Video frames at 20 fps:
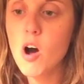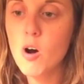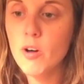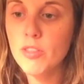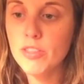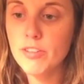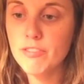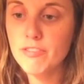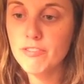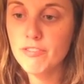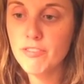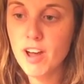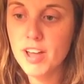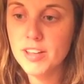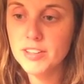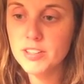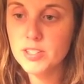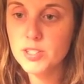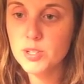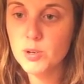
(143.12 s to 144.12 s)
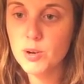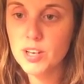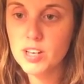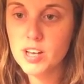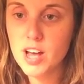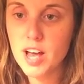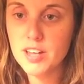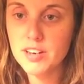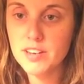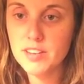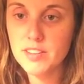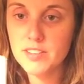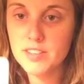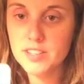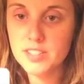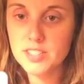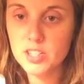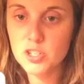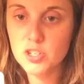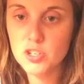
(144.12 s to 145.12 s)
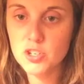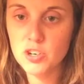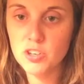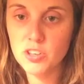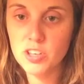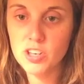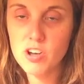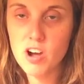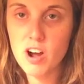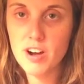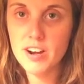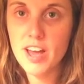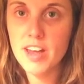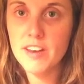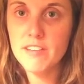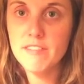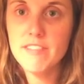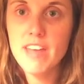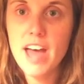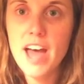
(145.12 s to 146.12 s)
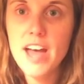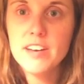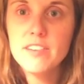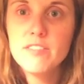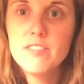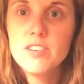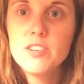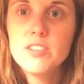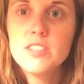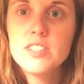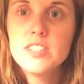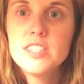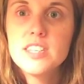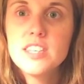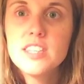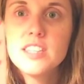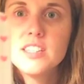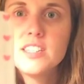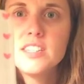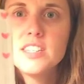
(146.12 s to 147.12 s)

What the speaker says: on the front, so I cut the stitch journaling card out of that. You can see the